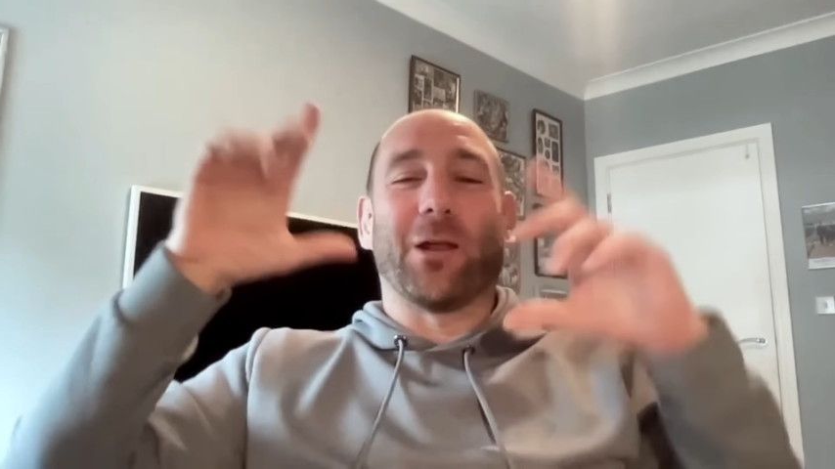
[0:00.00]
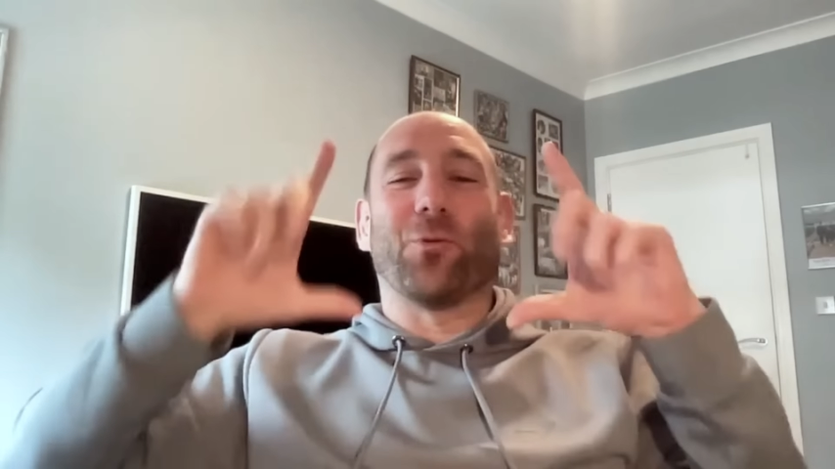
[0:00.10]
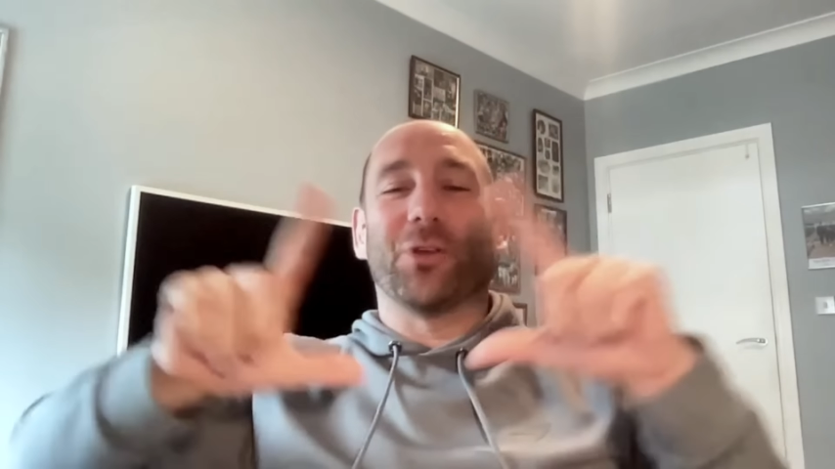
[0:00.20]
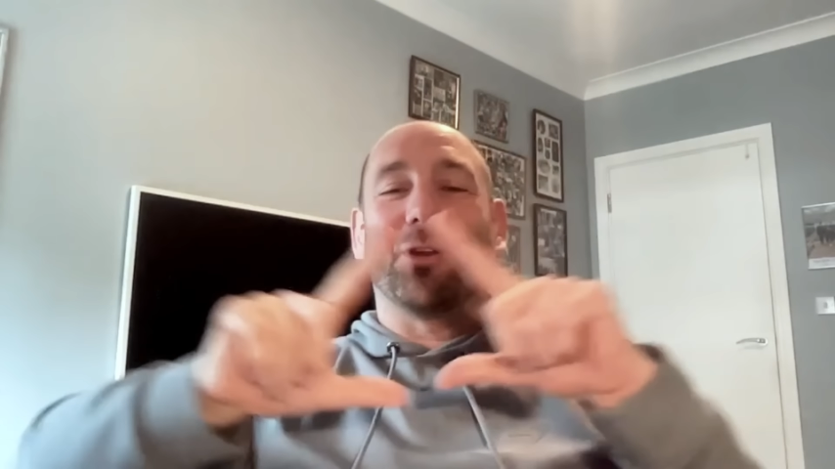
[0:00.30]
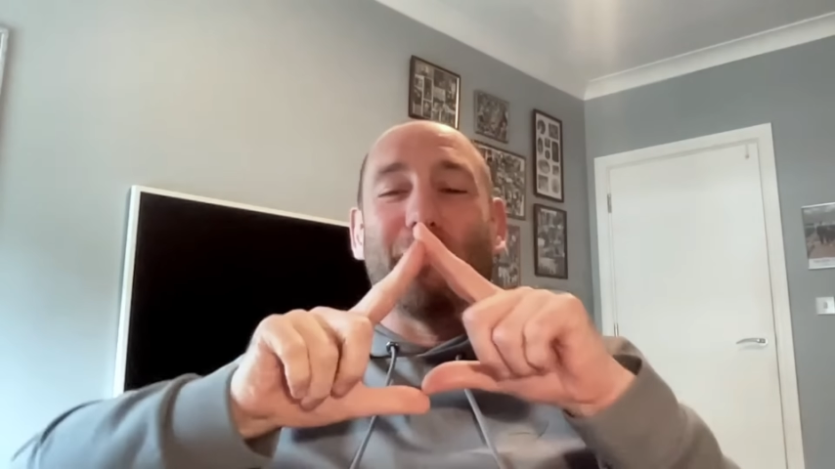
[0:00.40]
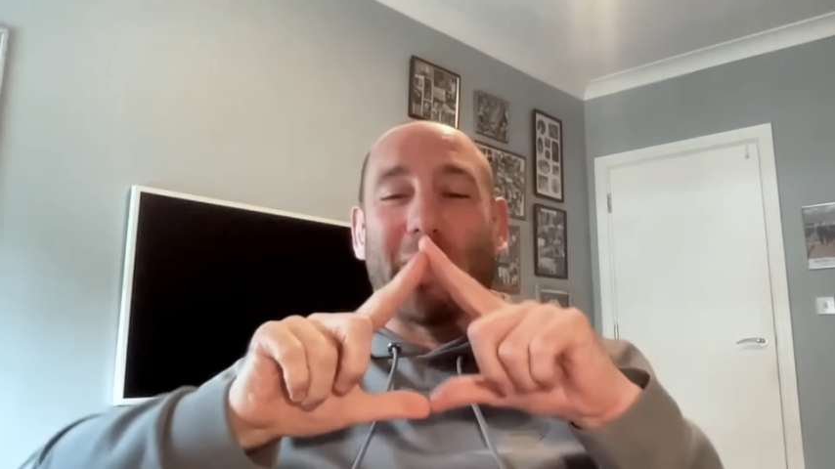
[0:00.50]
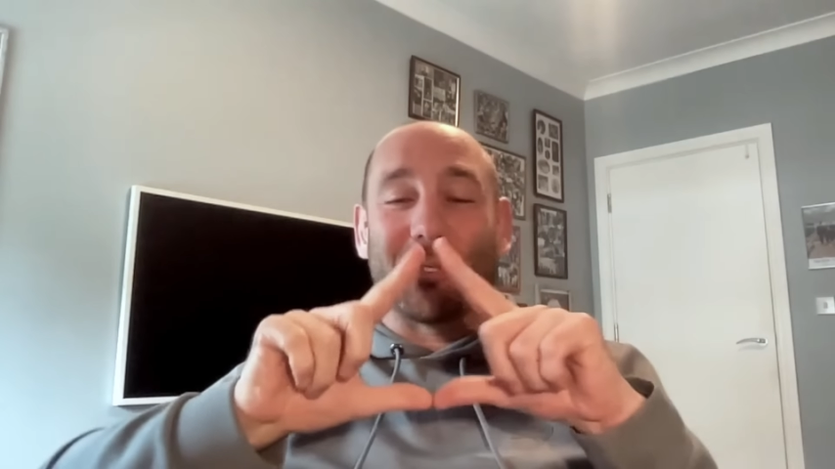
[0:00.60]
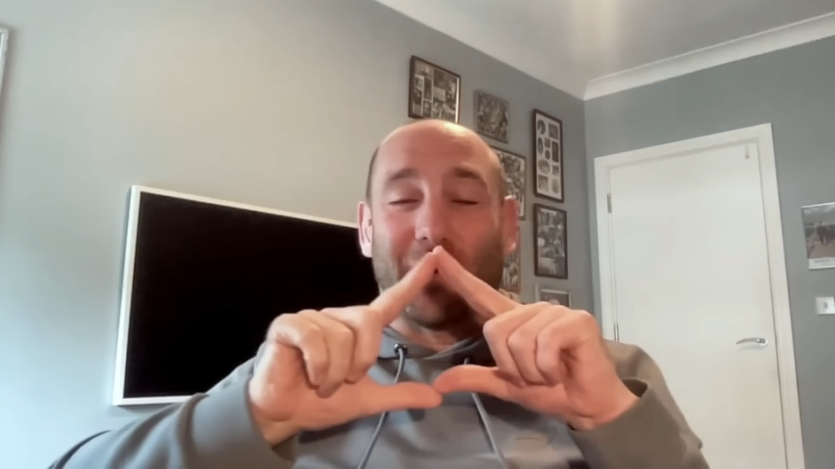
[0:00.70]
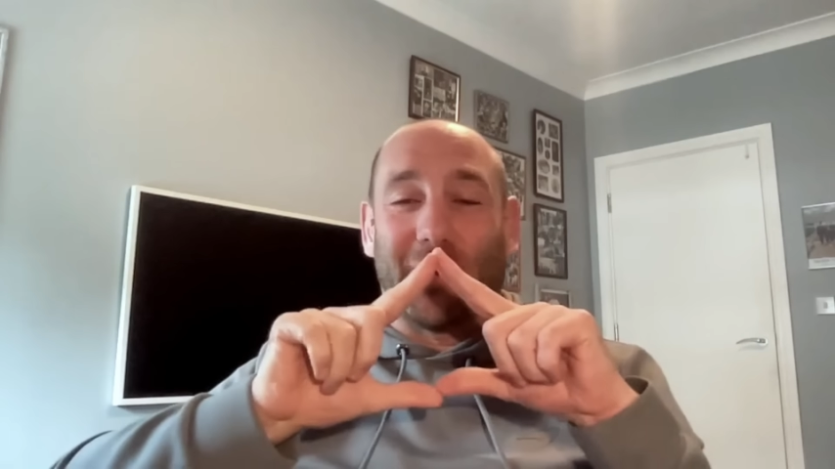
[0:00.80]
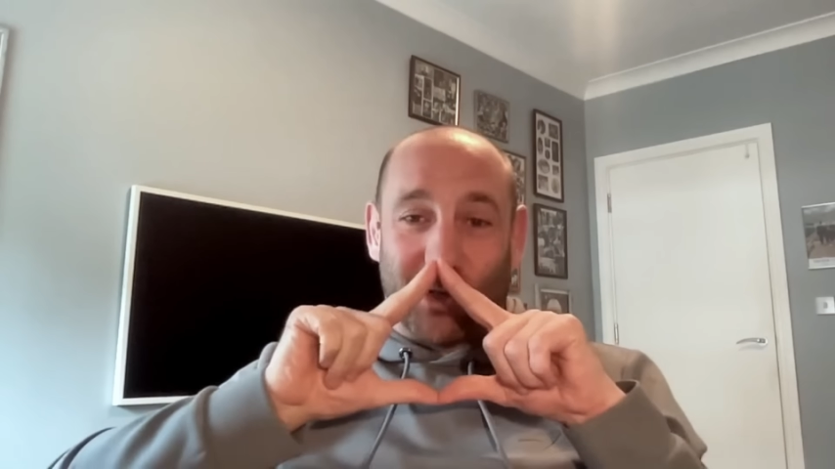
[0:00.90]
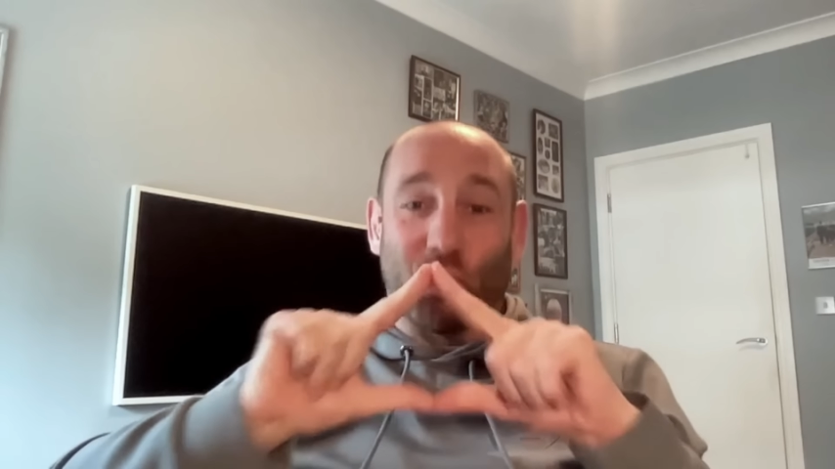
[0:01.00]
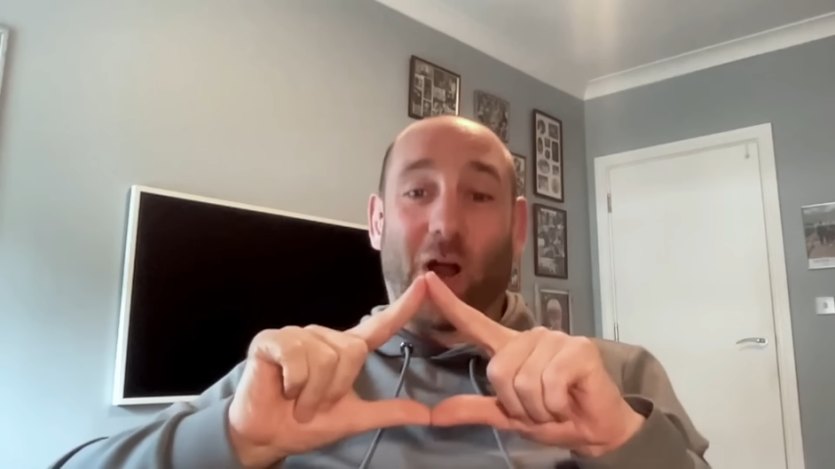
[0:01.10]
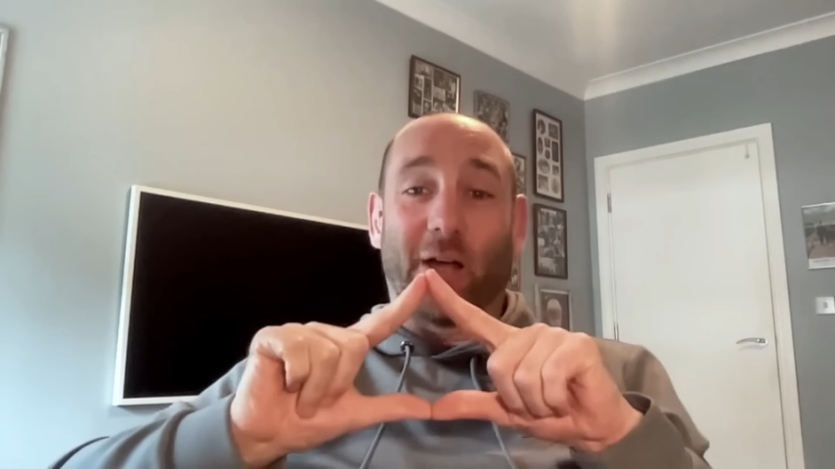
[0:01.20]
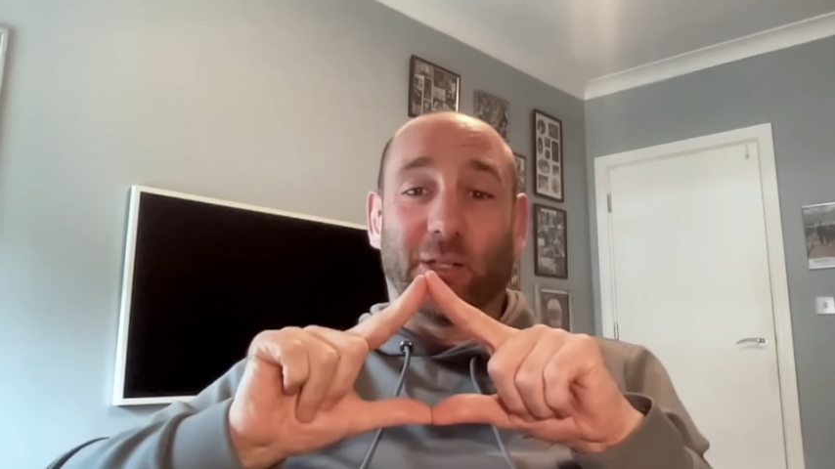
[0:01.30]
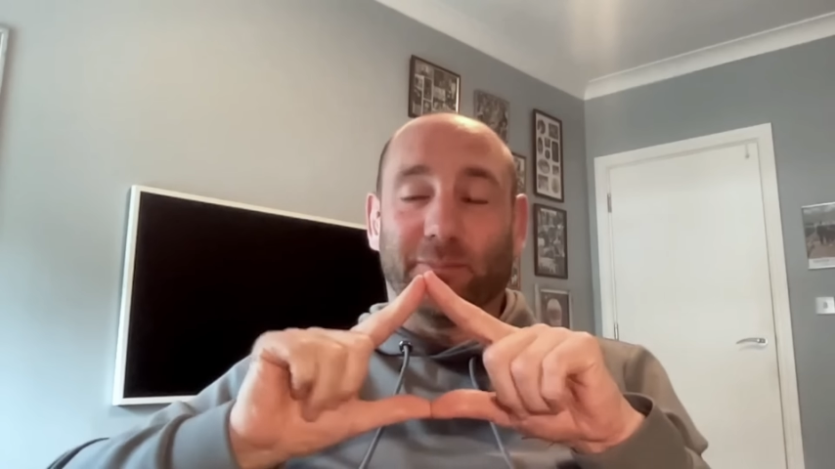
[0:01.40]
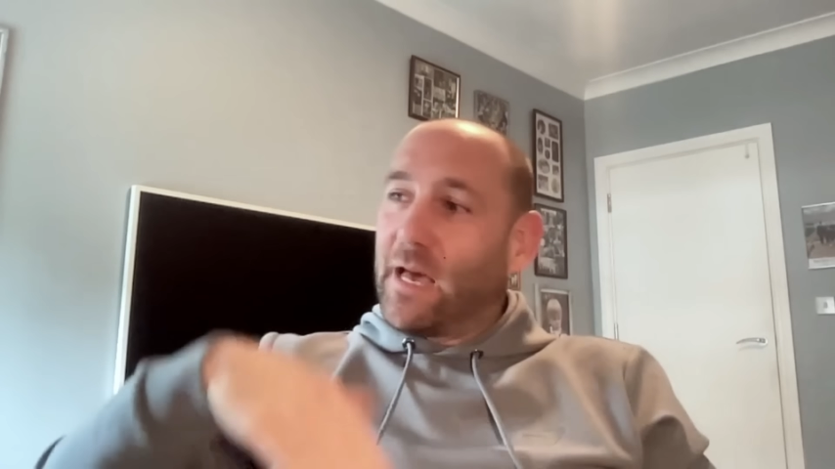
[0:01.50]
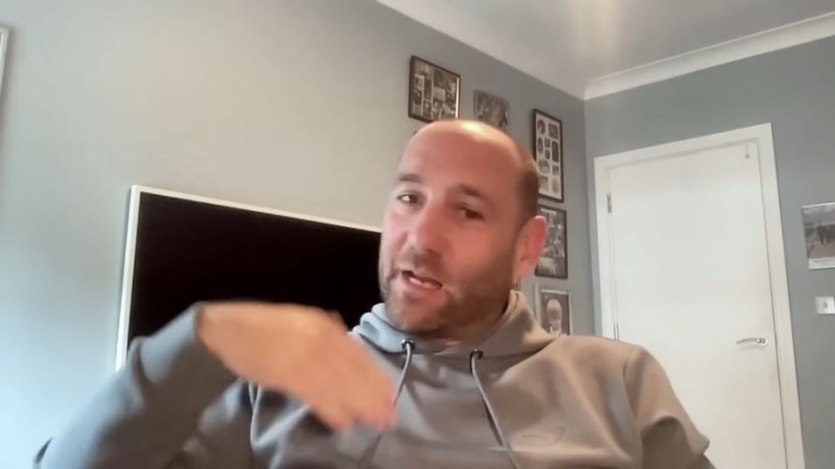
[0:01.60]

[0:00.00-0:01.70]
I want you to imagine a triangle.